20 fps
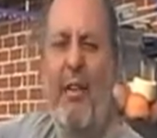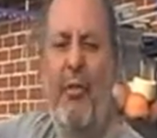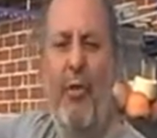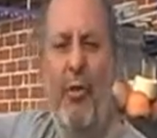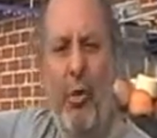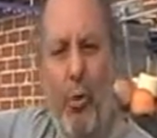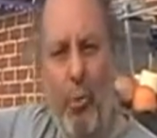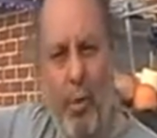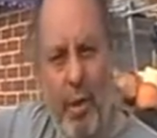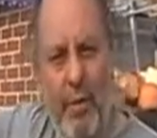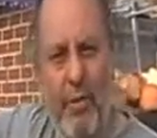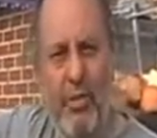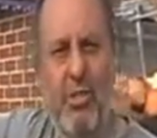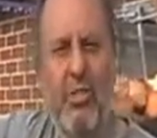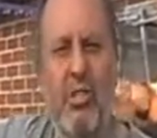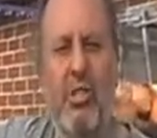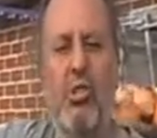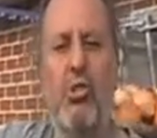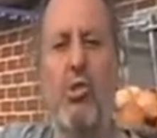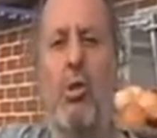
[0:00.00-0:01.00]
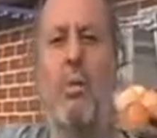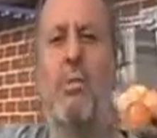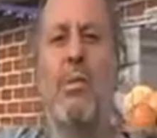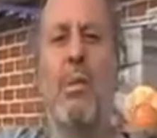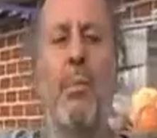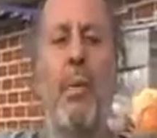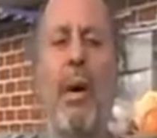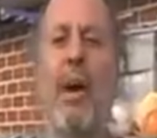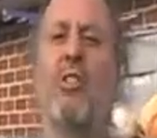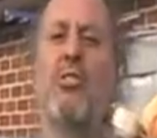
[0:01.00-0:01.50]
for the rivers and the streams that
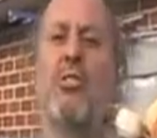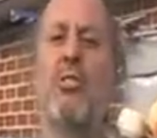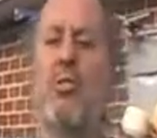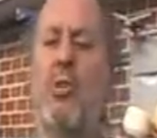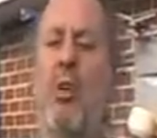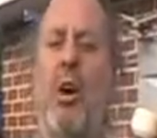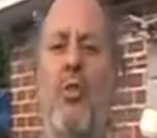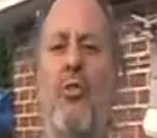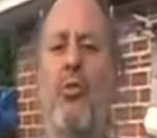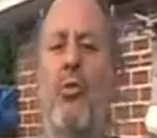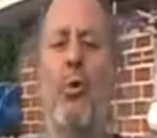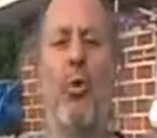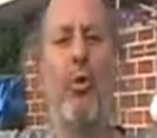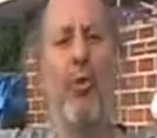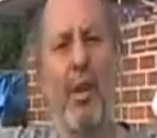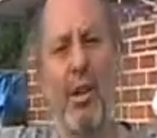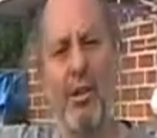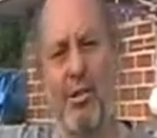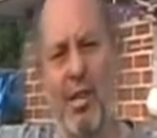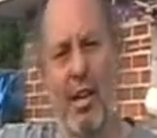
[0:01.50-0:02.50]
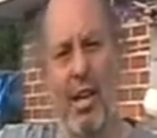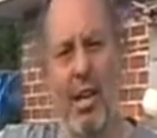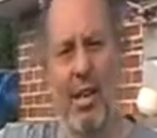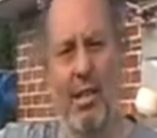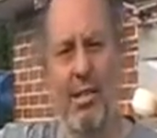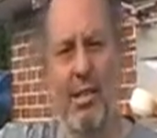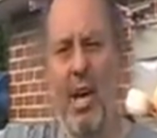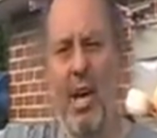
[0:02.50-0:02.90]
pass through all those lands.